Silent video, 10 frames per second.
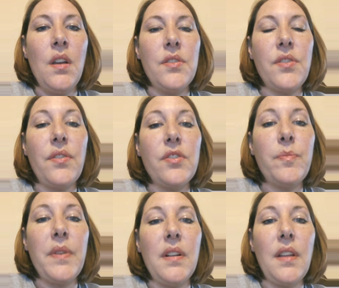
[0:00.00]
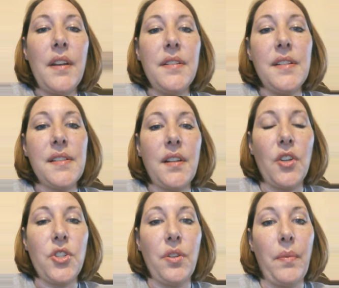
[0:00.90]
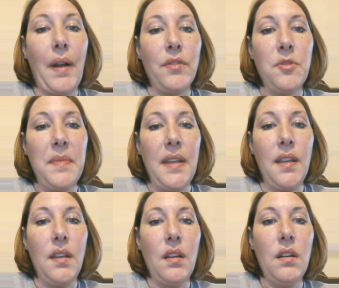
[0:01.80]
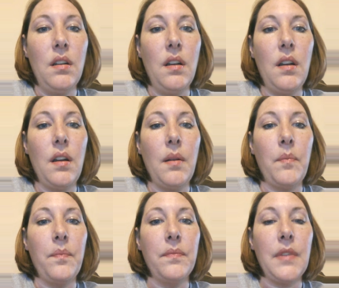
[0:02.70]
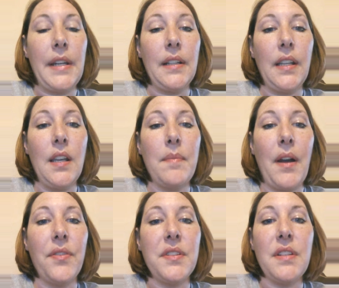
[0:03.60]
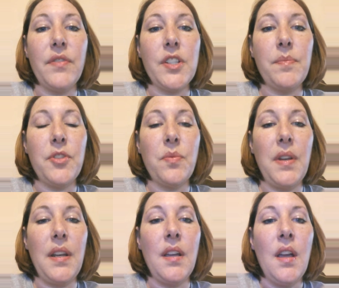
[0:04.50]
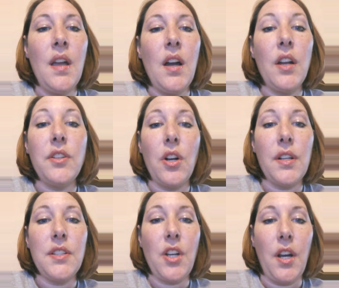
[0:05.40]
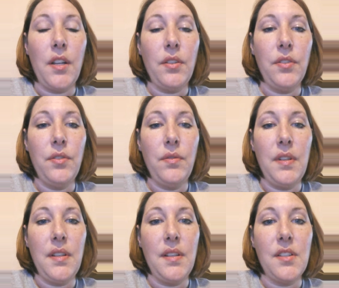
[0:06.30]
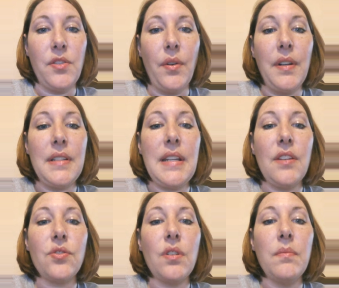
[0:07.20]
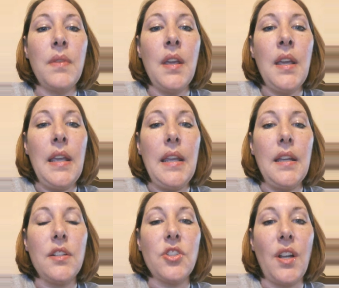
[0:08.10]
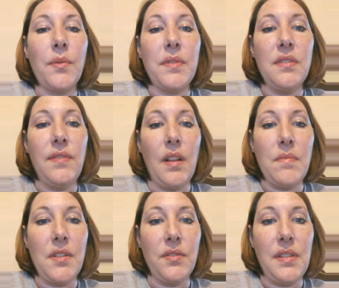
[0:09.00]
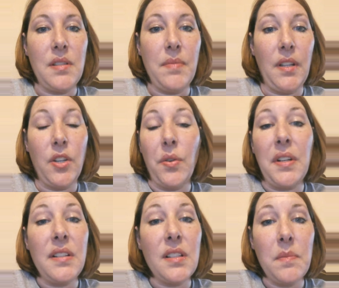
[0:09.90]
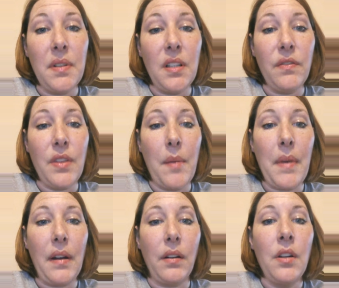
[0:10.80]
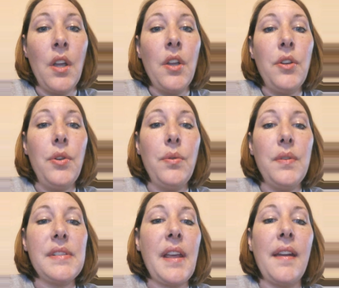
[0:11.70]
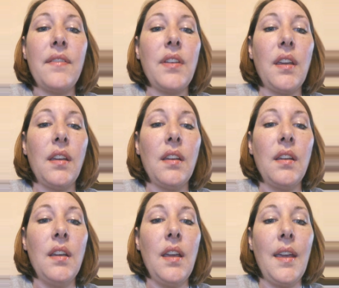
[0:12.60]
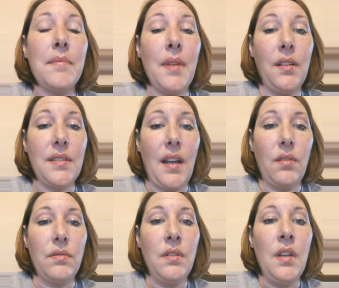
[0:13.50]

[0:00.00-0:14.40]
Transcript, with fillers: So there's been a lot of discussion around me um, lately about the difference between a naughty child who is throwing a tantrum and a child with a developmental disability or any disability for that matter who is having a meltdown.